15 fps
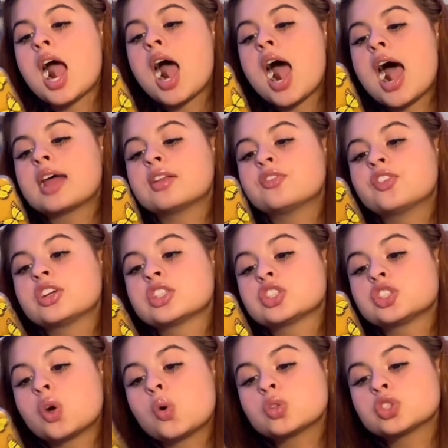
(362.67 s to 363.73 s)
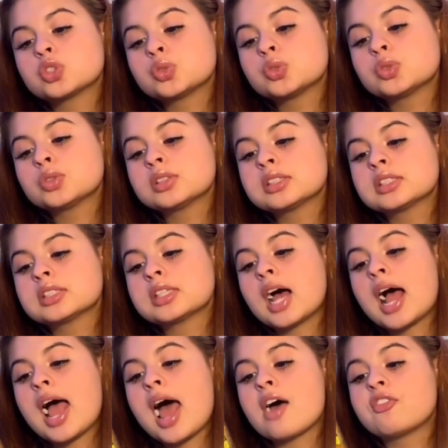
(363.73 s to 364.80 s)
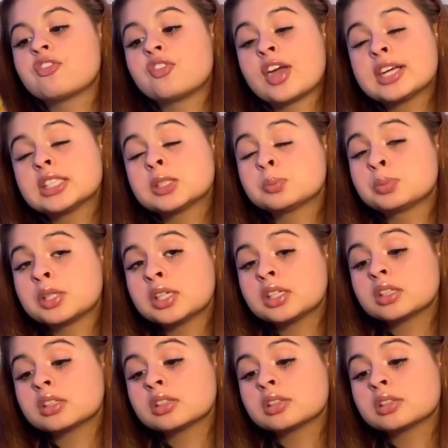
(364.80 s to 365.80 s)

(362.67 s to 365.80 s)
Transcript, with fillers: And then for the socials, I have Facebook.